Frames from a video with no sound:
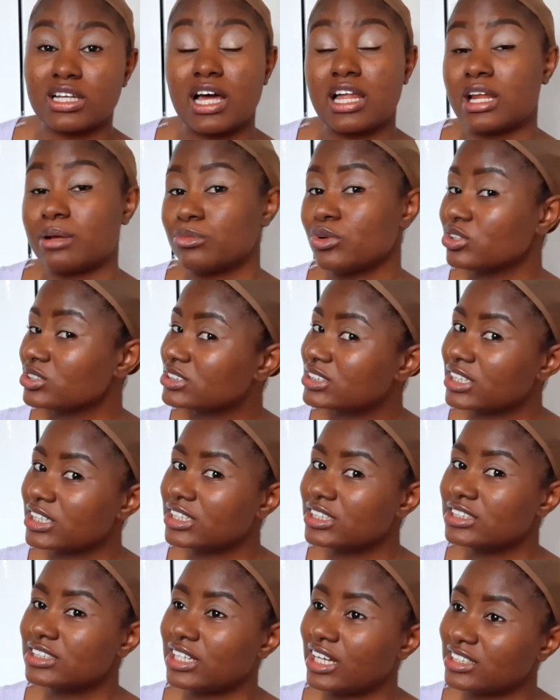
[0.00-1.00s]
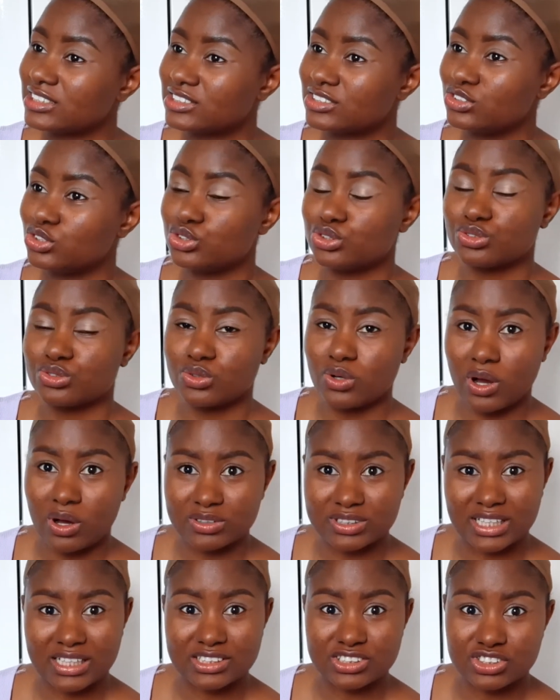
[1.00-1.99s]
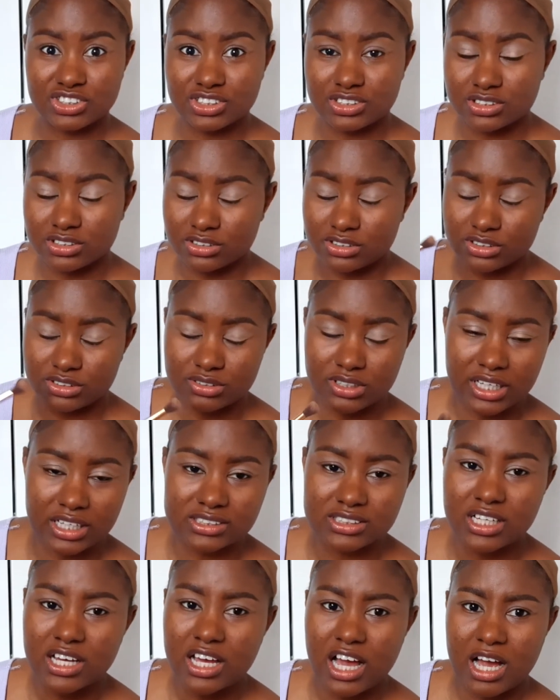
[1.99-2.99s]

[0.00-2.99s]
And I'm not saying that you should go out and cheat, do you get?